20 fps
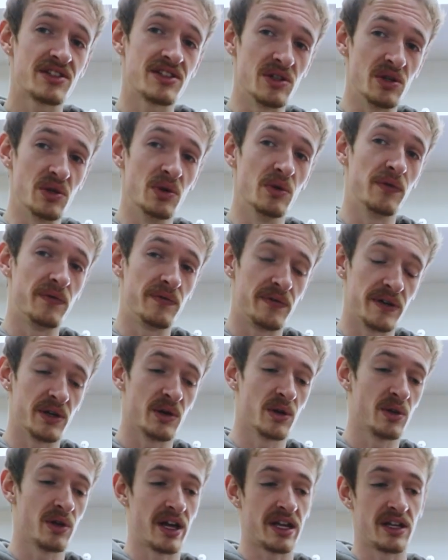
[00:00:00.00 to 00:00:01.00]
you
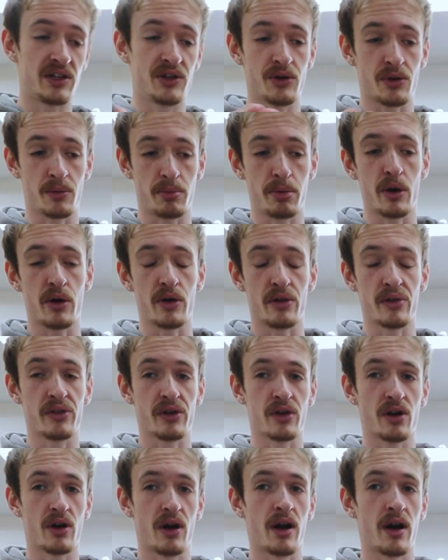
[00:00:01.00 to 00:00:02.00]
feel like you're part of
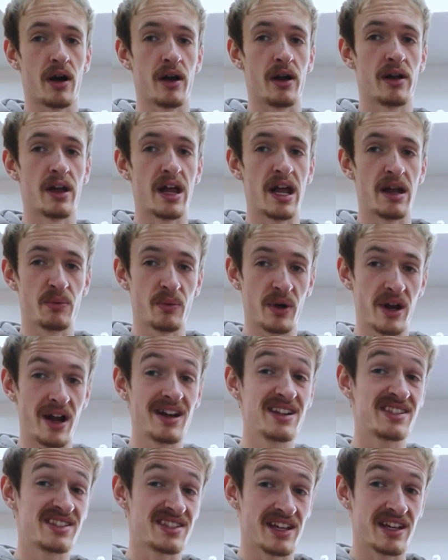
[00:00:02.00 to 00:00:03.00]
the car. And when
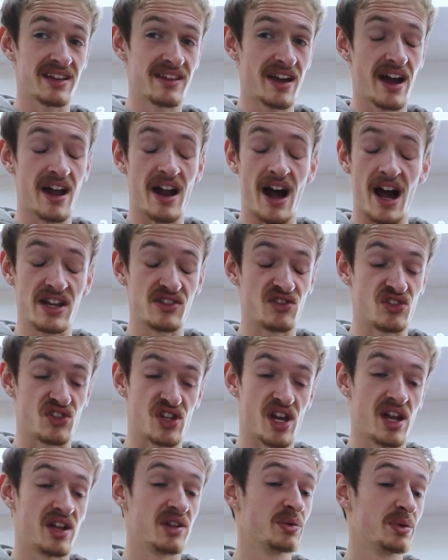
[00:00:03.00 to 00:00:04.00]
I say that, I
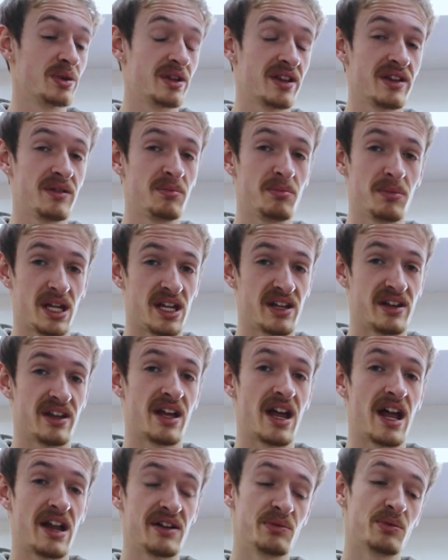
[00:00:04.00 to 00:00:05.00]
genuinely mean
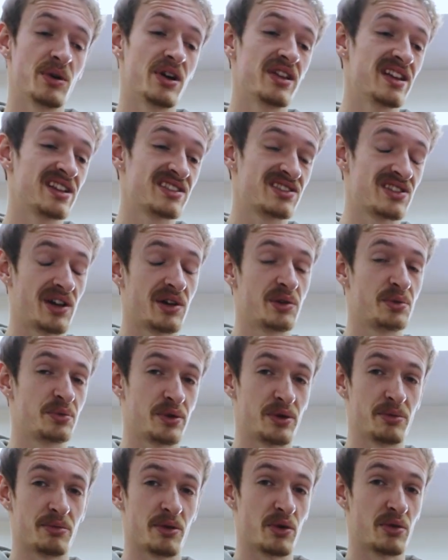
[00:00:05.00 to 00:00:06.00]
it. Anyone that's done a
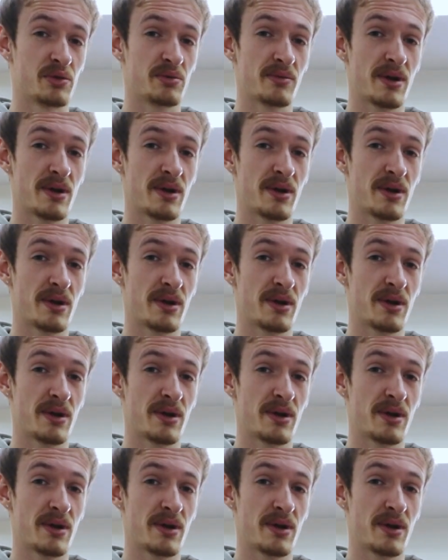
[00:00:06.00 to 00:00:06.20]
rear motor